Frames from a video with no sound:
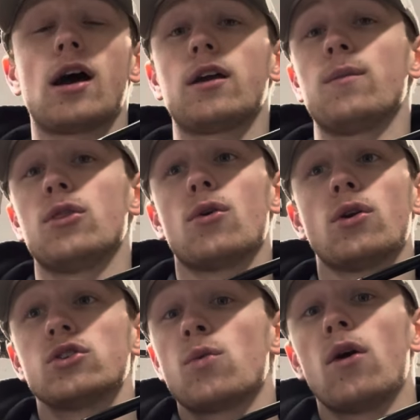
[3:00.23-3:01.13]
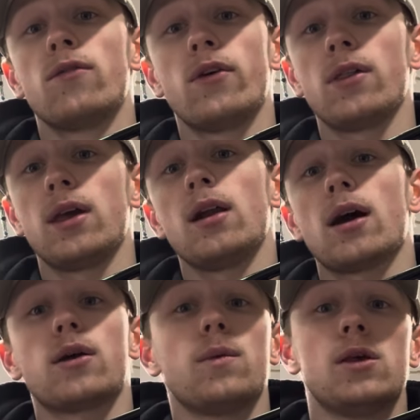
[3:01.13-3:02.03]
I could be throwing a 12-foot leader, I
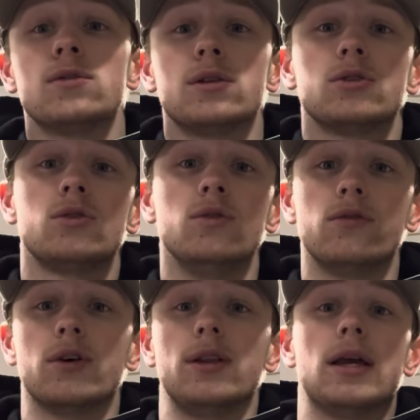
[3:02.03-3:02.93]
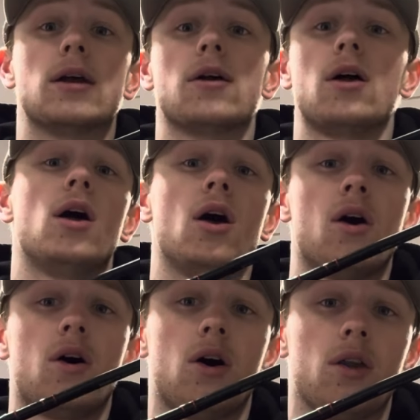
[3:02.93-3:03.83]
could be using a 2-foot leader.
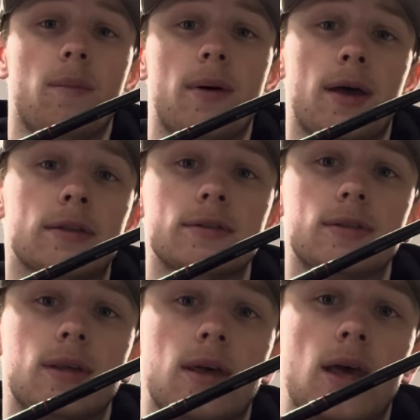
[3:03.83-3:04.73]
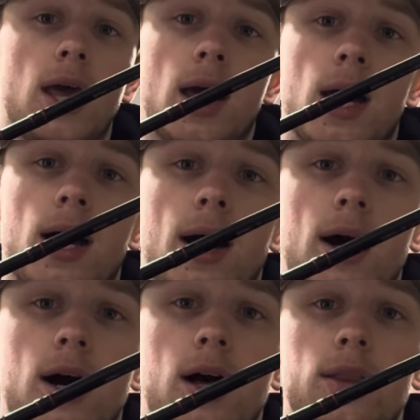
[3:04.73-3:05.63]
All depends.
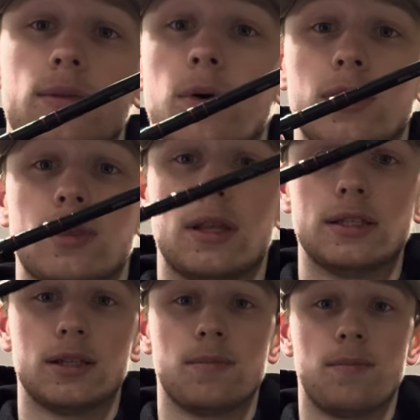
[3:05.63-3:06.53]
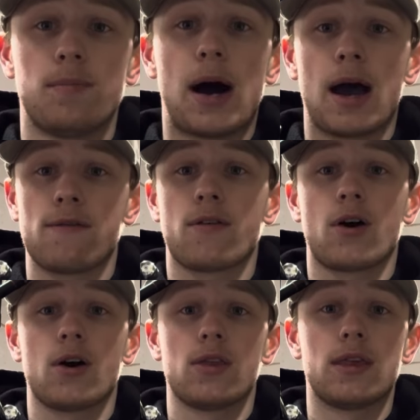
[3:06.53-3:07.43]
But this is by
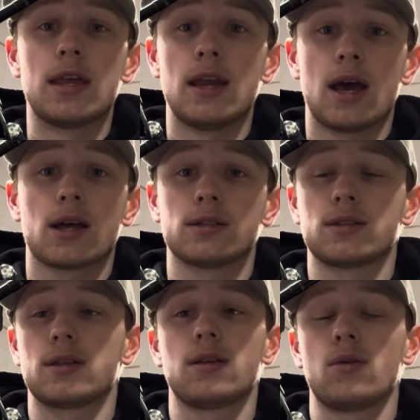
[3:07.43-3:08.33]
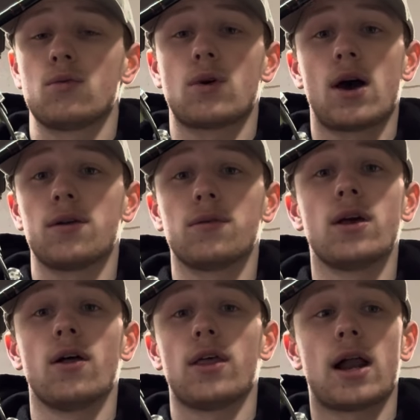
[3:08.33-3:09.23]
far the next rod and
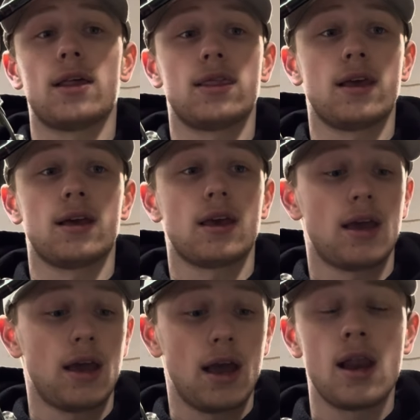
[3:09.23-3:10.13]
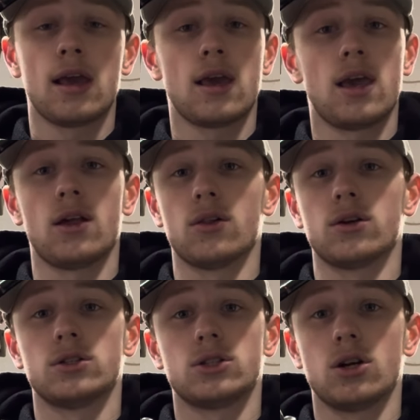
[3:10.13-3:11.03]
reel that I think any angler
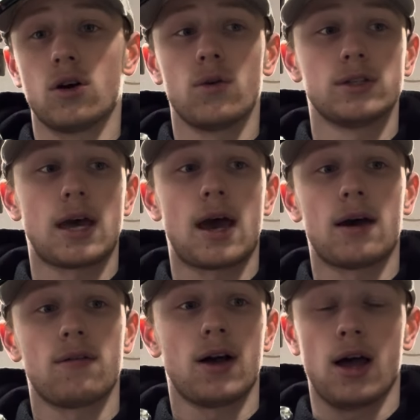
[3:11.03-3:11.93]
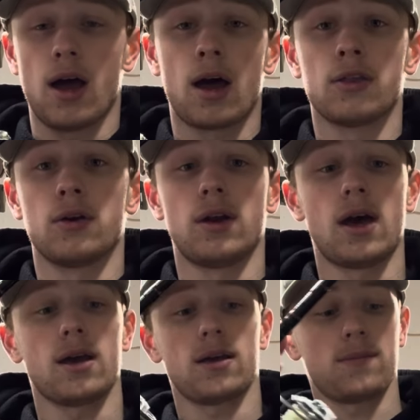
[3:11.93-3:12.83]
should always have on their deck.